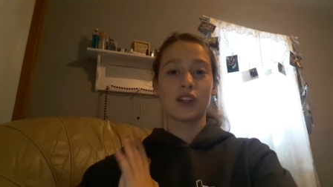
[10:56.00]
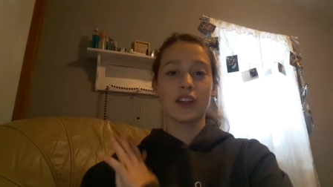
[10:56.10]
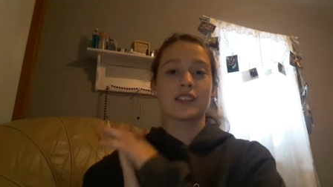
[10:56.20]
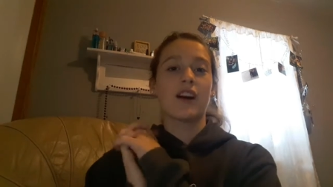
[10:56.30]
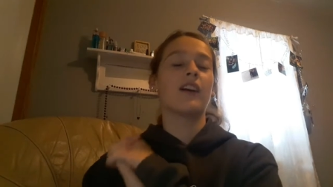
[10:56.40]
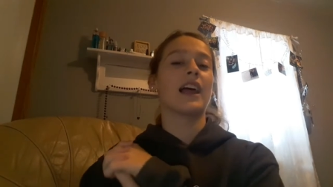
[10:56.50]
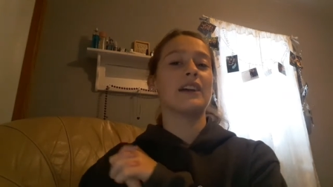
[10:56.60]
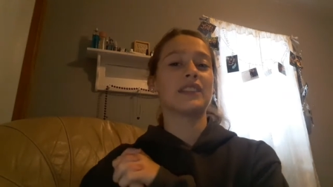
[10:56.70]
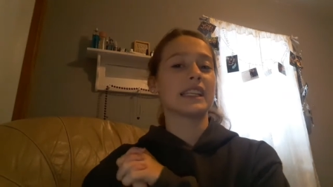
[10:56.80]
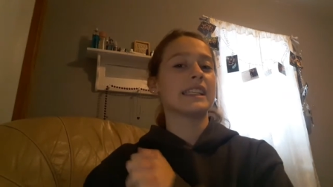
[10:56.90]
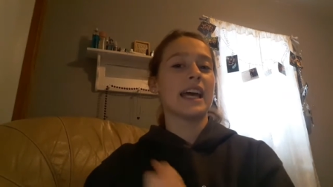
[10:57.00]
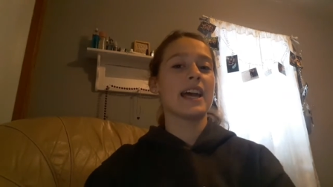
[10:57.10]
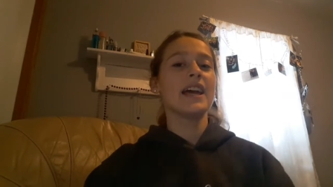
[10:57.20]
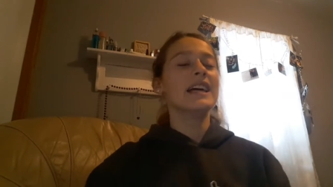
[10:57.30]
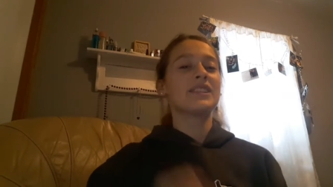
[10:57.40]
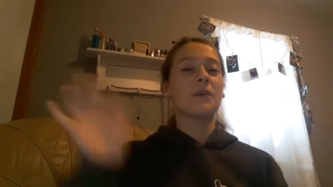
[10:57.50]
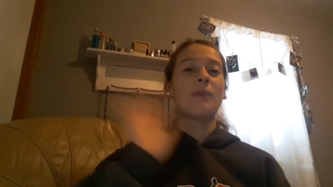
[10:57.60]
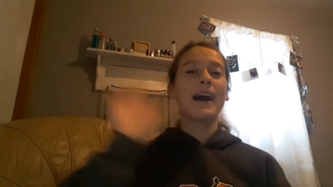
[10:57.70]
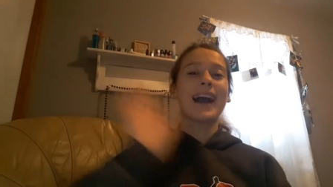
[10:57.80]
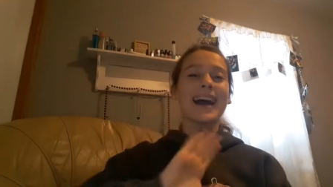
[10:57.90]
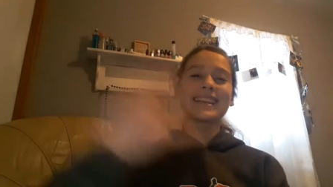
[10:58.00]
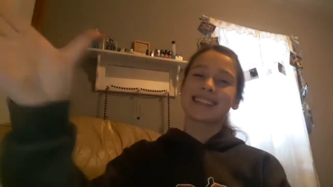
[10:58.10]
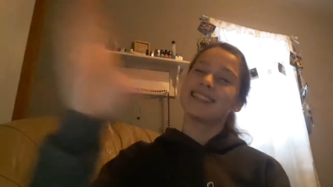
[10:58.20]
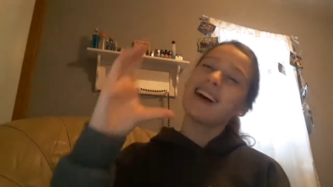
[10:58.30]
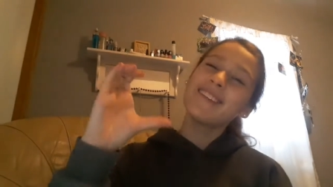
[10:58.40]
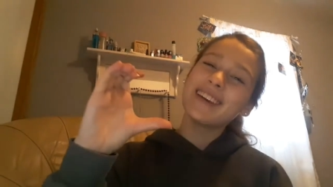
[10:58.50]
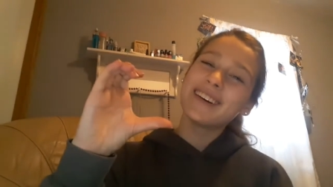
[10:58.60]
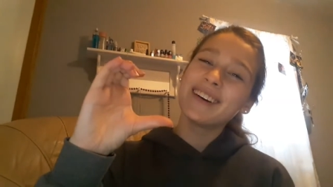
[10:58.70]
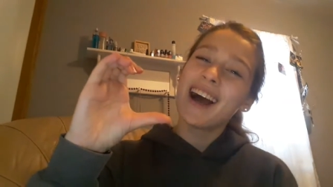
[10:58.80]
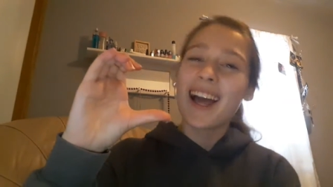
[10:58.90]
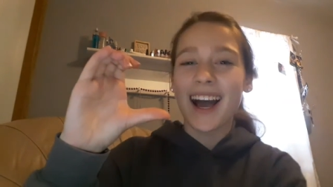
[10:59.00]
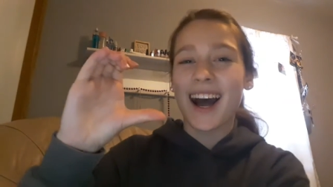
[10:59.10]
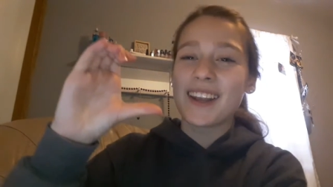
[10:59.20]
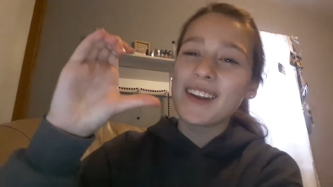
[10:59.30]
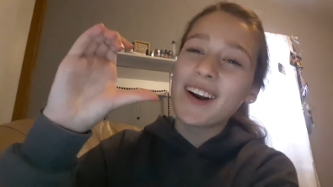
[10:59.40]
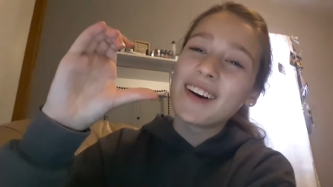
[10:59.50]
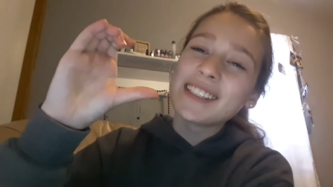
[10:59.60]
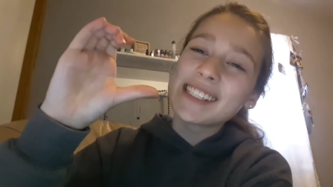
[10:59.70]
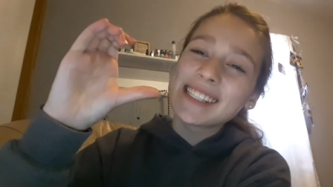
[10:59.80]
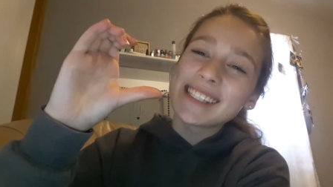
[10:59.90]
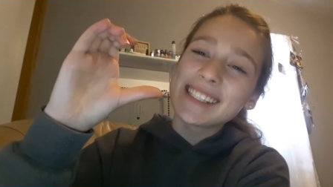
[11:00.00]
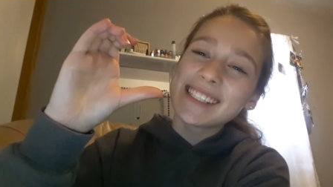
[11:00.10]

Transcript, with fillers: So that's all I have to say. So bye guys, love you, adios.